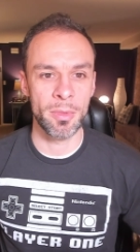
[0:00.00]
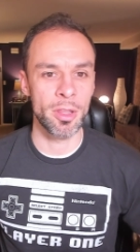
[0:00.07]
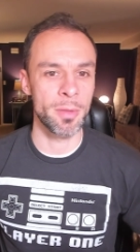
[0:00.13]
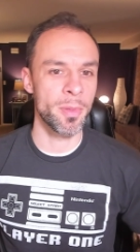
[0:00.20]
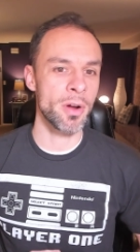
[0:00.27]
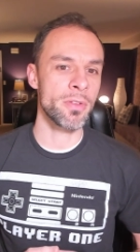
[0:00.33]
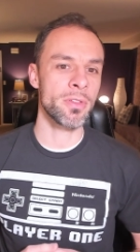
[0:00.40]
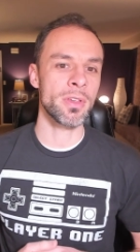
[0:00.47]
But the
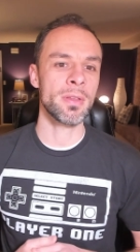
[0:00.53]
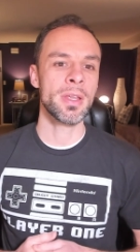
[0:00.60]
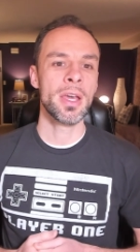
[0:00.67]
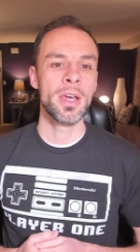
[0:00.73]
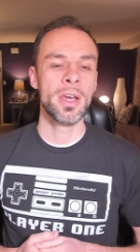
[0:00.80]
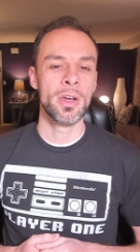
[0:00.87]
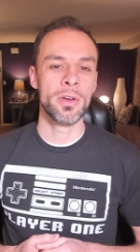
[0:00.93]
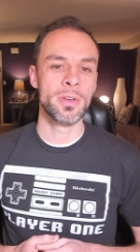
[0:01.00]
person
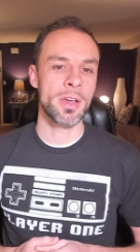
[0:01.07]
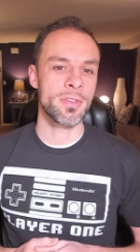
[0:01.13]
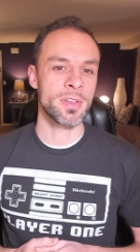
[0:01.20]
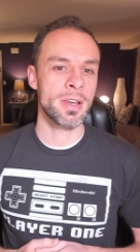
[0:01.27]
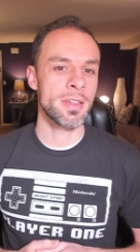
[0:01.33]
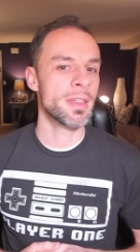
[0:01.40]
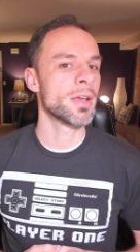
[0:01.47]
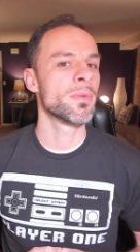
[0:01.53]
who does
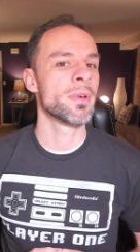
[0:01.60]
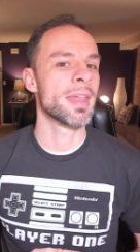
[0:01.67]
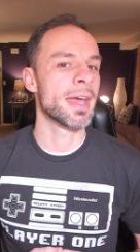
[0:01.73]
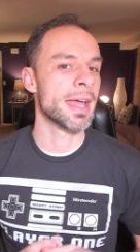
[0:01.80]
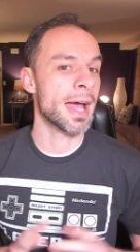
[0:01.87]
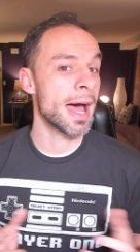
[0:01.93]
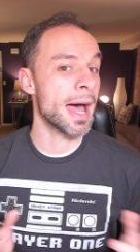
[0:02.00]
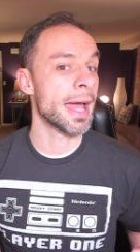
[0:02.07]
anything with
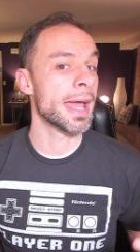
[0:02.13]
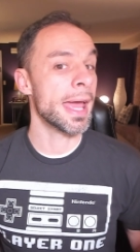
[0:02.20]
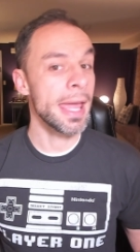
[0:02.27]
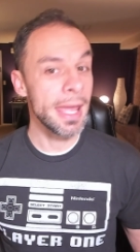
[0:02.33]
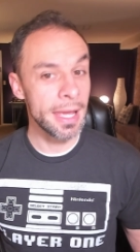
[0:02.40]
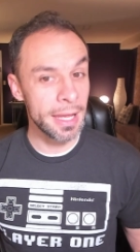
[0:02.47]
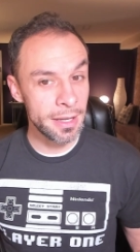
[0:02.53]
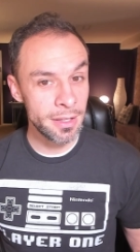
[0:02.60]
a high
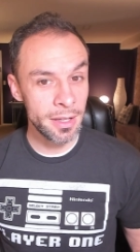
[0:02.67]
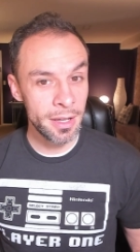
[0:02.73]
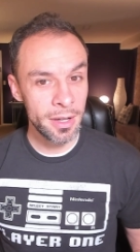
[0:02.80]
hand,